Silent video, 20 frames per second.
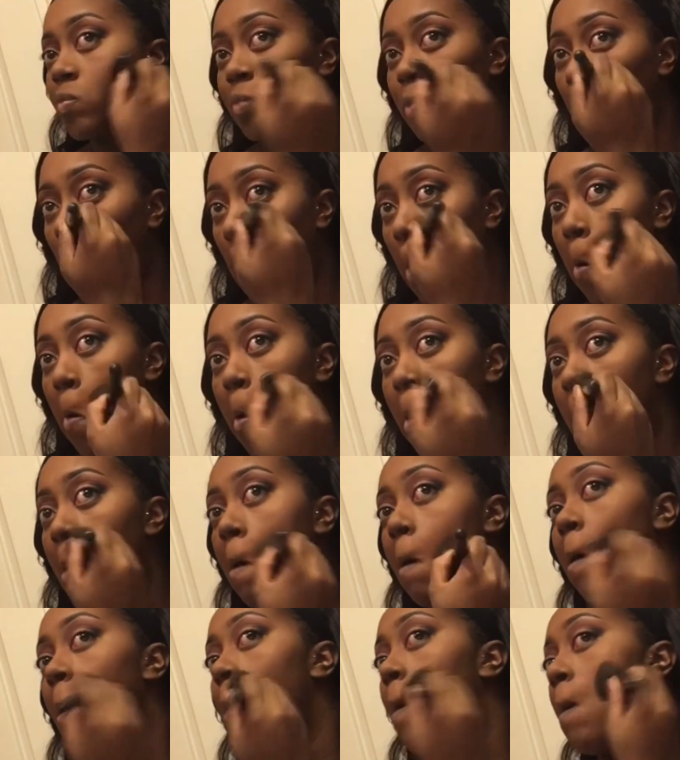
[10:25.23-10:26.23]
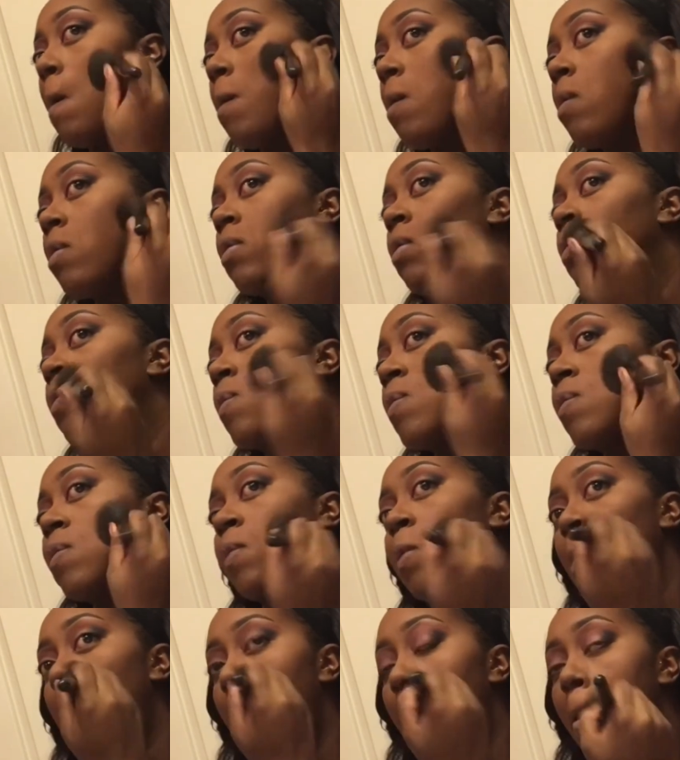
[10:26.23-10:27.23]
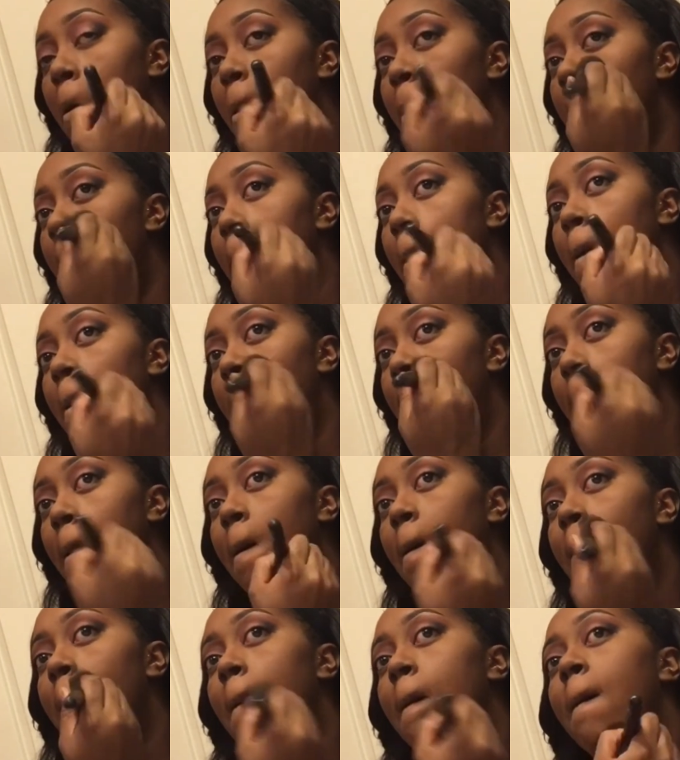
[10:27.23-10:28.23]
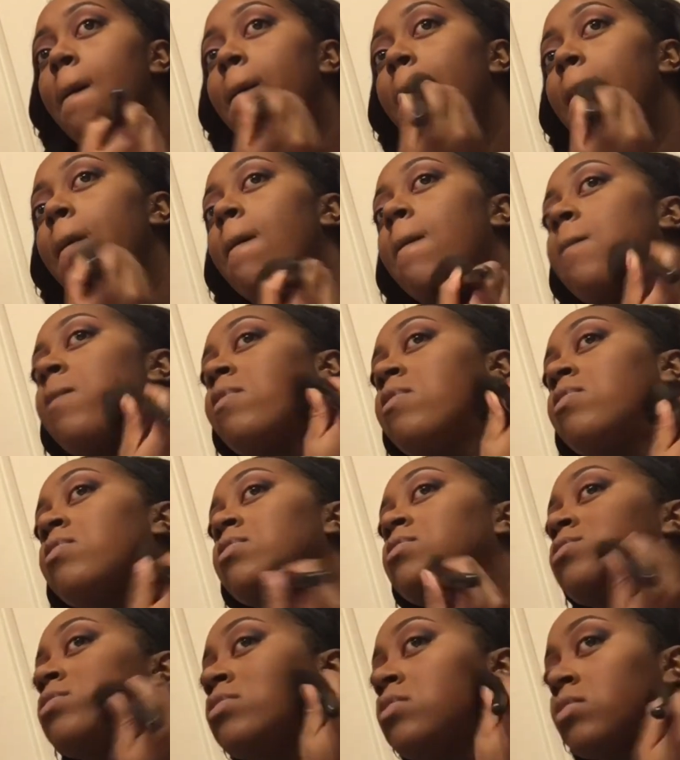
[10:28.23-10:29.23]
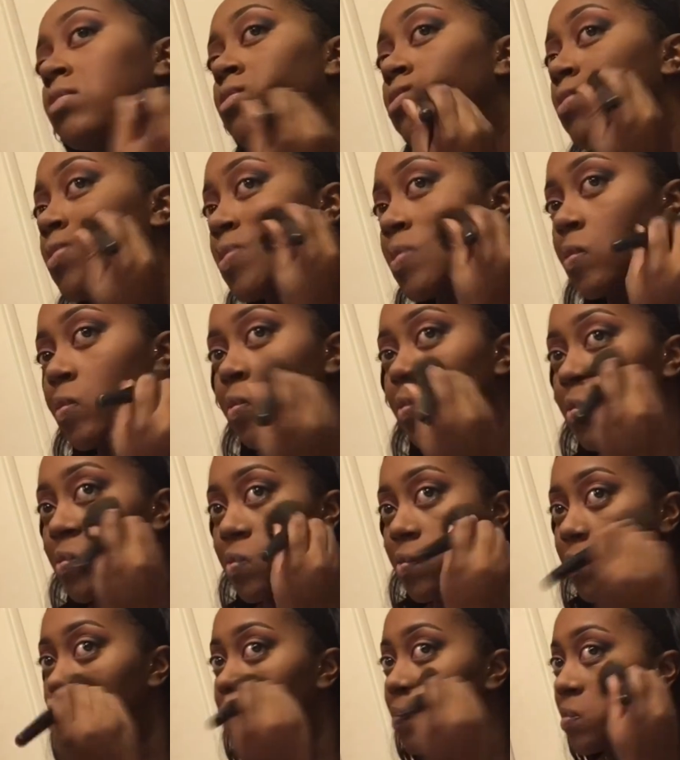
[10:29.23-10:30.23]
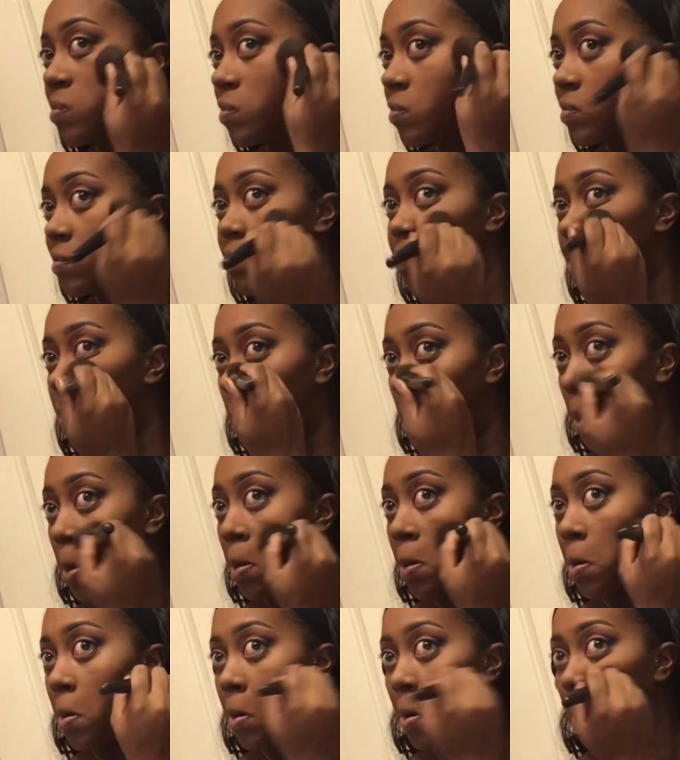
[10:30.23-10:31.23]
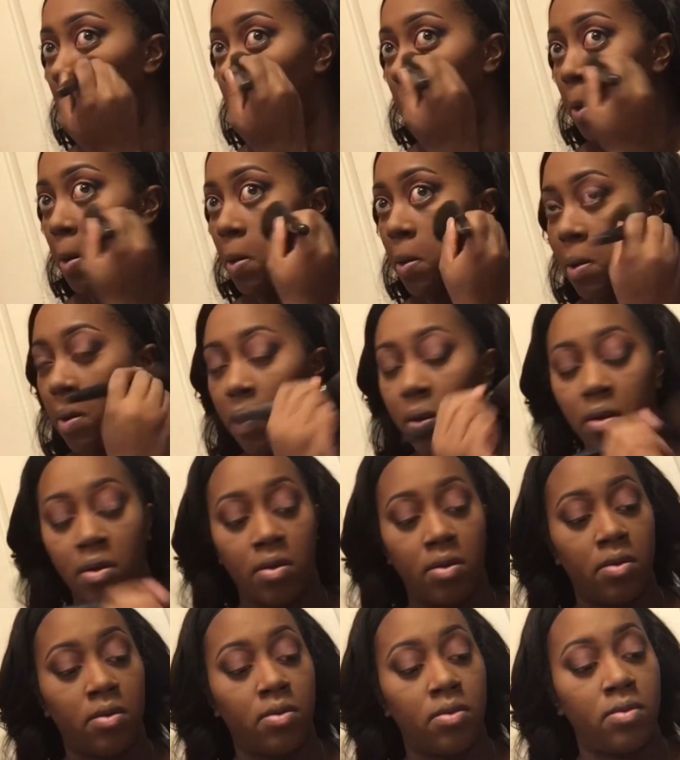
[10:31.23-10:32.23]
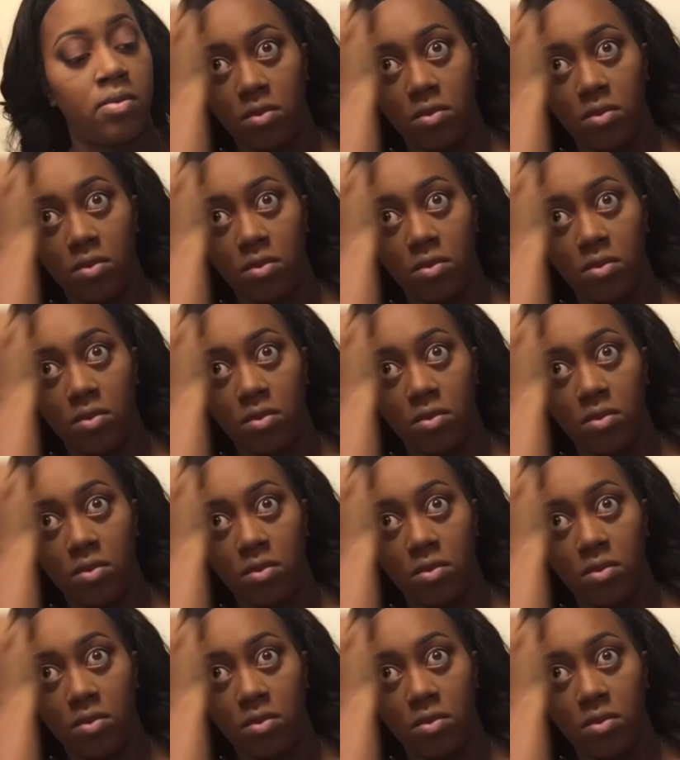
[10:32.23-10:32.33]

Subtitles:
When you go in and you set the rest of your face, you also want to make sure that you're blending everything together seamlessly.